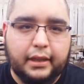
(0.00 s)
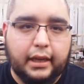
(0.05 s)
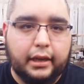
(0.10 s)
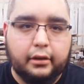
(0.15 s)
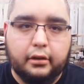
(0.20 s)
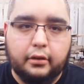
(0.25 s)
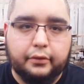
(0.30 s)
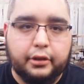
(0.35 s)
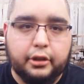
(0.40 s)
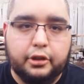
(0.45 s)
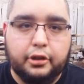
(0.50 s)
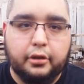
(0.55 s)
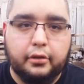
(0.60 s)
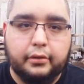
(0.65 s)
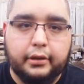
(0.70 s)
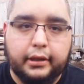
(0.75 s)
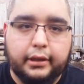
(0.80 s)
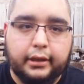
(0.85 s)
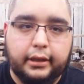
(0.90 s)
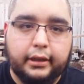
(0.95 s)
I don't know if the
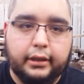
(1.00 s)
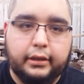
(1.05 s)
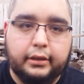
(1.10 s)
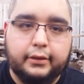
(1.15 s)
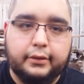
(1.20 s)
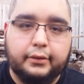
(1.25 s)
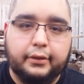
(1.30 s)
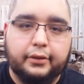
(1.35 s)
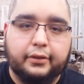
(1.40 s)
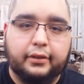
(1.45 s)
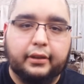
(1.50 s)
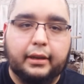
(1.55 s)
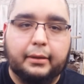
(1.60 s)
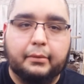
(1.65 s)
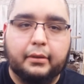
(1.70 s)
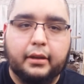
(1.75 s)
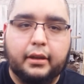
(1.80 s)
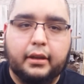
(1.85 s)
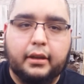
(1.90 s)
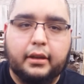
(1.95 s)
chogun can do the
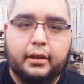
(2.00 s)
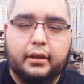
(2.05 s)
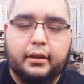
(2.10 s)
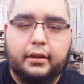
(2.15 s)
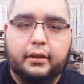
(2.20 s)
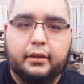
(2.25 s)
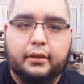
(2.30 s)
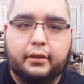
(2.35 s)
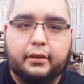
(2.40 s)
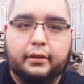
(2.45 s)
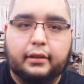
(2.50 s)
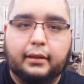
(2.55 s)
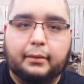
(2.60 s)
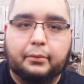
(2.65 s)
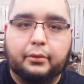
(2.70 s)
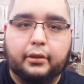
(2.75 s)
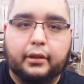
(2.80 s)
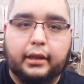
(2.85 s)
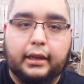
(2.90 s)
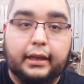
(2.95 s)
same
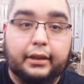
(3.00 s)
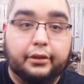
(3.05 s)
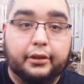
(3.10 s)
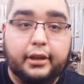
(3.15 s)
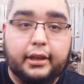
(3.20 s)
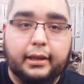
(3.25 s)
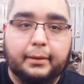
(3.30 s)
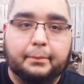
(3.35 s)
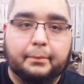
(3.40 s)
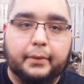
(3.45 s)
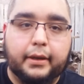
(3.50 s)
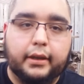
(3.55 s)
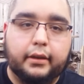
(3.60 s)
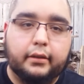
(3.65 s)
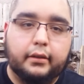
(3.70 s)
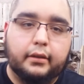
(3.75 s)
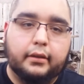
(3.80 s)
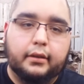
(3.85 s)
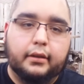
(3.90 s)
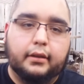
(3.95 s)
thing. I think it might.
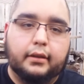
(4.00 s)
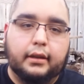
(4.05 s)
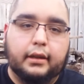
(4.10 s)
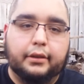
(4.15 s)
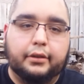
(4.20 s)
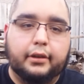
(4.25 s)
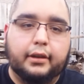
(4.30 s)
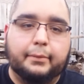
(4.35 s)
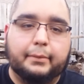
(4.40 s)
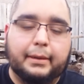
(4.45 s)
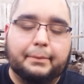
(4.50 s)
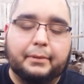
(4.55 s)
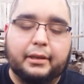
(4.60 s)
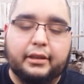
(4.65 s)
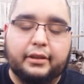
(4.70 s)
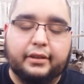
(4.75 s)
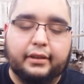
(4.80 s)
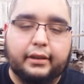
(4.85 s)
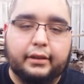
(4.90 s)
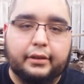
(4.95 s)
I think it might be
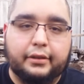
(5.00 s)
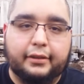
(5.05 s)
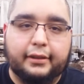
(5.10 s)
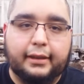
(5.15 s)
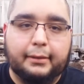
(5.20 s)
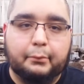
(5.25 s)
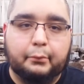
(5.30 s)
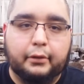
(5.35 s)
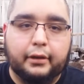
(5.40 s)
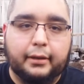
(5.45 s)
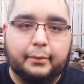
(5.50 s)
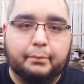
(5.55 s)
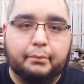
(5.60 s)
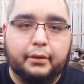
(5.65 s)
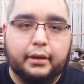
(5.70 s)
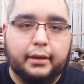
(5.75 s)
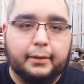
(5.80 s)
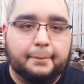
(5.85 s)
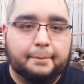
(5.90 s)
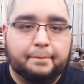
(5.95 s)
designed the same way,
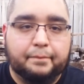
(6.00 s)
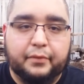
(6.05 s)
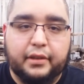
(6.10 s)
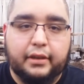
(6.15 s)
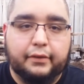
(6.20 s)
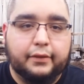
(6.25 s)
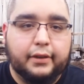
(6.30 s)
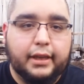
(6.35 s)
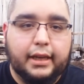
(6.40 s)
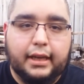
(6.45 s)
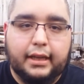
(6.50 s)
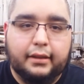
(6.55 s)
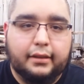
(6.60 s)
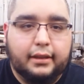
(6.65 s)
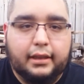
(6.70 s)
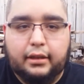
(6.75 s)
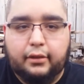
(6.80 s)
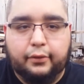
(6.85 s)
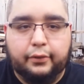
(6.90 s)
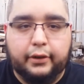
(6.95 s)
but if not,
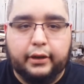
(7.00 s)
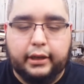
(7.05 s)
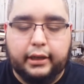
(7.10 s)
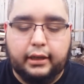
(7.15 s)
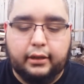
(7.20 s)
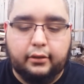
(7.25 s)
it's fine.